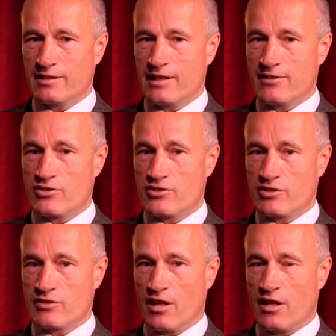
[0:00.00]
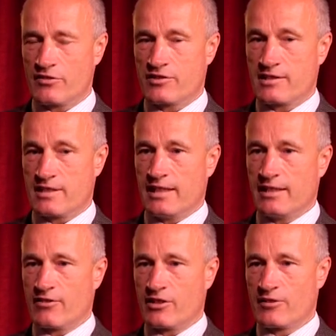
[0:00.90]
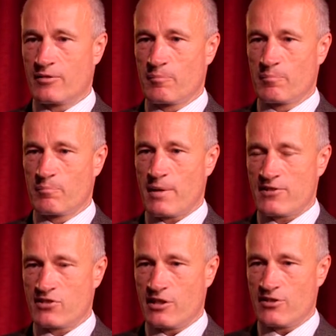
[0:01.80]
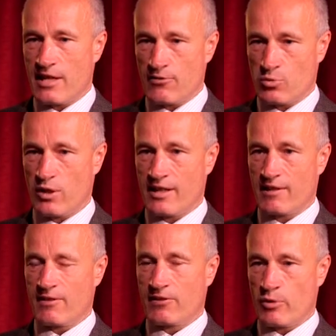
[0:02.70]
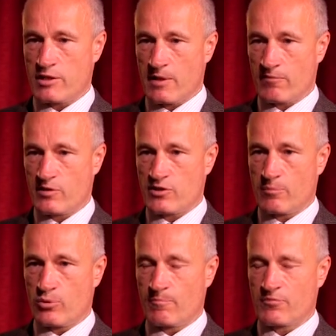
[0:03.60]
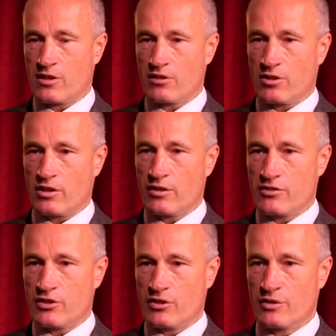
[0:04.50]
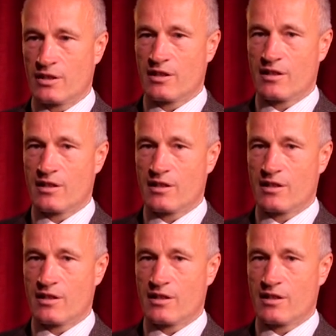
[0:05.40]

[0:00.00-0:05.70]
it's hard to see that Palestinians elsewhere in the West Bank, for example, are not going to